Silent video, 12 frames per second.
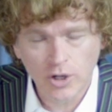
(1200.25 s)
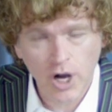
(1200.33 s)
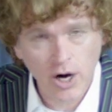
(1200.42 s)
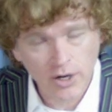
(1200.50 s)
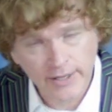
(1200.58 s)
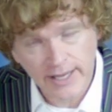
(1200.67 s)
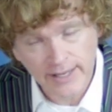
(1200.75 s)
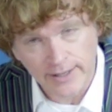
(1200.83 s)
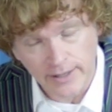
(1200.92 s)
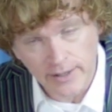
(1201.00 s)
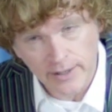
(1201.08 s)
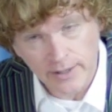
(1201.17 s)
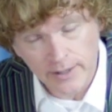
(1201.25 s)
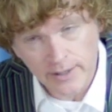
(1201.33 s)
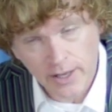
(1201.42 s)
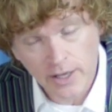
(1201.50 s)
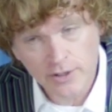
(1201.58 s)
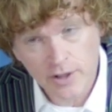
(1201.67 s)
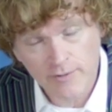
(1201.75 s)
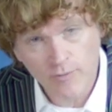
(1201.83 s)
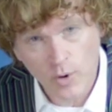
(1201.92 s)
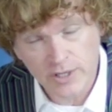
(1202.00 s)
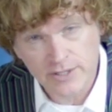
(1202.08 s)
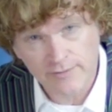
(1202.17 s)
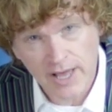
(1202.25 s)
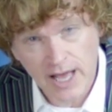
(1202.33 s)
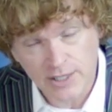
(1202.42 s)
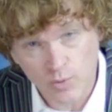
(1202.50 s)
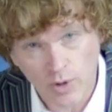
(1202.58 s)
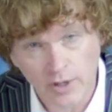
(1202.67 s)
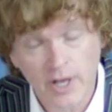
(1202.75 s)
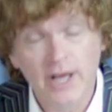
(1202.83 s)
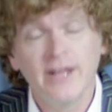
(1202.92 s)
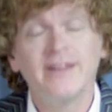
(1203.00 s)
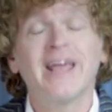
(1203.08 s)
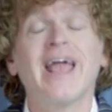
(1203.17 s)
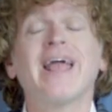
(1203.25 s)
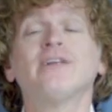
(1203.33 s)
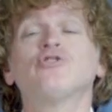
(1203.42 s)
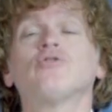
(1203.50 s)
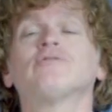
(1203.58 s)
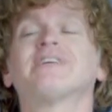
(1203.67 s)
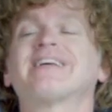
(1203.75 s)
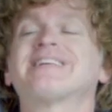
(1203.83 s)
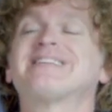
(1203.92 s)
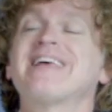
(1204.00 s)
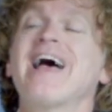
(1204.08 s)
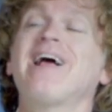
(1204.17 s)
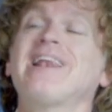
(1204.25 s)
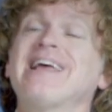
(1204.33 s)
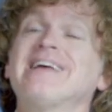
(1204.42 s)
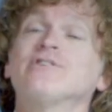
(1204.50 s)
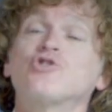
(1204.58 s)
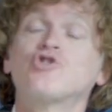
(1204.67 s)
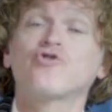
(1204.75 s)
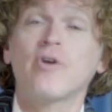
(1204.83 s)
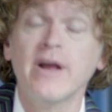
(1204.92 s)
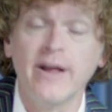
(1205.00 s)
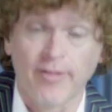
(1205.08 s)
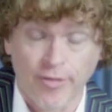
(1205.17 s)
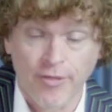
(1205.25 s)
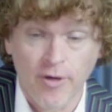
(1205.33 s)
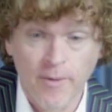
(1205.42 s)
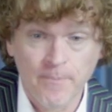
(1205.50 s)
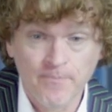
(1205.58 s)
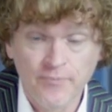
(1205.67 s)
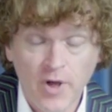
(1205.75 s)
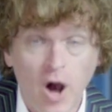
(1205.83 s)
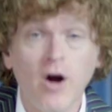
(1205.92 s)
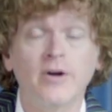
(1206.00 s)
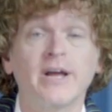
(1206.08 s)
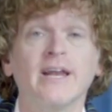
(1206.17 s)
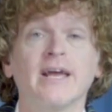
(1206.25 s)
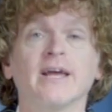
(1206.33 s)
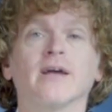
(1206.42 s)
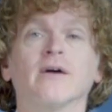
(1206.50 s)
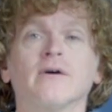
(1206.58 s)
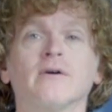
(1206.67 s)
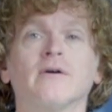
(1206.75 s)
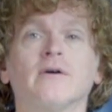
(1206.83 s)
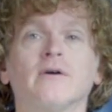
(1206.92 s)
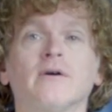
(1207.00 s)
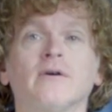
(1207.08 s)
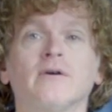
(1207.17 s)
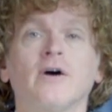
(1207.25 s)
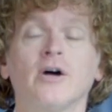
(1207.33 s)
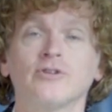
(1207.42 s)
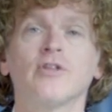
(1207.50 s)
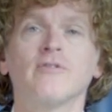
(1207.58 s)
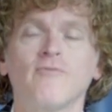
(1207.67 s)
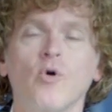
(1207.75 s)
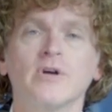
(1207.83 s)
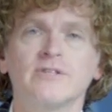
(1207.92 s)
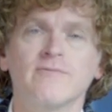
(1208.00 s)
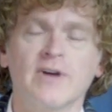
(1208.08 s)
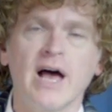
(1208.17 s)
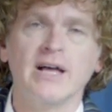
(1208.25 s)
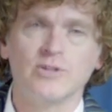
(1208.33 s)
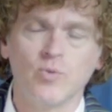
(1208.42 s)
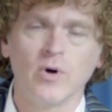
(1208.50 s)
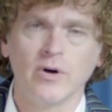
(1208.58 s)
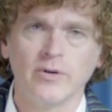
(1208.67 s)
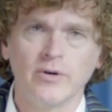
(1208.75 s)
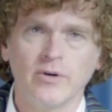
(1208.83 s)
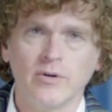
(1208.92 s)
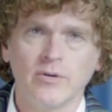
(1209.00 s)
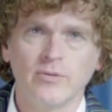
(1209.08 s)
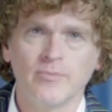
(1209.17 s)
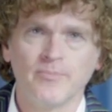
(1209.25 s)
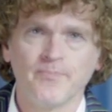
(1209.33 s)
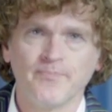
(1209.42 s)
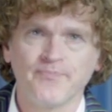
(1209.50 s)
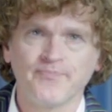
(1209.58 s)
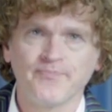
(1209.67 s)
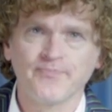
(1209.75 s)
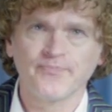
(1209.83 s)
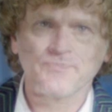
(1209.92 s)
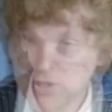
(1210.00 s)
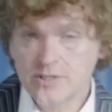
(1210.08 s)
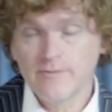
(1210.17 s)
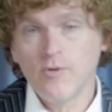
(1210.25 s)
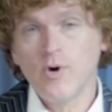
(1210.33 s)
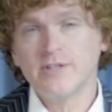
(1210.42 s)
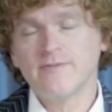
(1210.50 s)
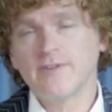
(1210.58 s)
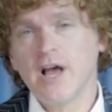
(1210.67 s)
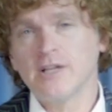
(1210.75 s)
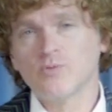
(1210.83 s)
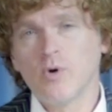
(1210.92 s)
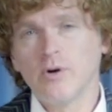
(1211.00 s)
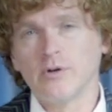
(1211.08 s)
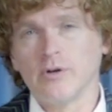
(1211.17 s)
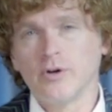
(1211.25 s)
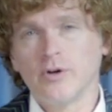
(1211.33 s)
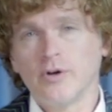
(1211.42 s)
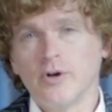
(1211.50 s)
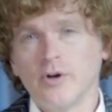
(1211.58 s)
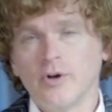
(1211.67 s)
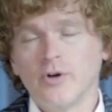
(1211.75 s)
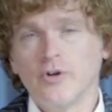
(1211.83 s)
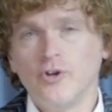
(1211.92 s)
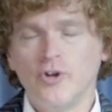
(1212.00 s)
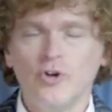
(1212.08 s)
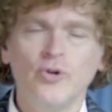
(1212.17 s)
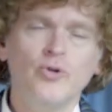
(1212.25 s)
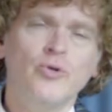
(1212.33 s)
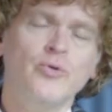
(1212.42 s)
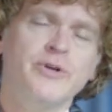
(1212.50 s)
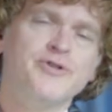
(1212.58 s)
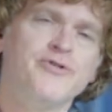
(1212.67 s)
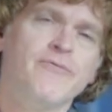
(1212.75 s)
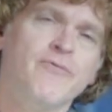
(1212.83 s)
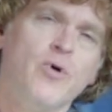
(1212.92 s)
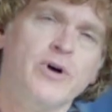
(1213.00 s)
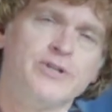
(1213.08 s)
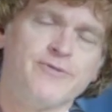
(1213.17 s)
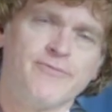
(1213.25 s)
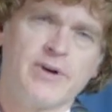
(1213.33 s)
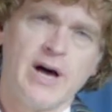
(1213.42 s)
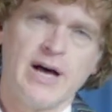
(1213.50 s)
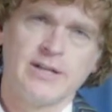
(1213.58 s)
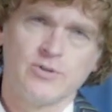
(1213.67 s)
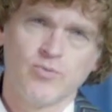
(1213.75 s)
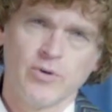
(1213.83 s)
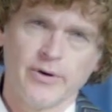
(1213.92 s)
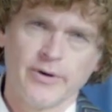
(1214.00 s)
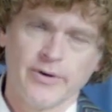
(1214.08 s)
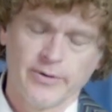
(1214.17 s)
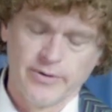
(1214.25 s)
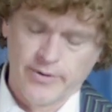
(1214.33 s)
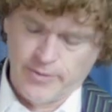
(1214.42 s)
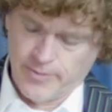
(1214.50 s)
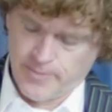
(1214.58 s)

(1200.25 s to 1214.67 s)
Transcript: hearken under the voice of God's word the angels excel in strength hearkening unto the voice of God's word who is the voice of God's word you is the voice of God's word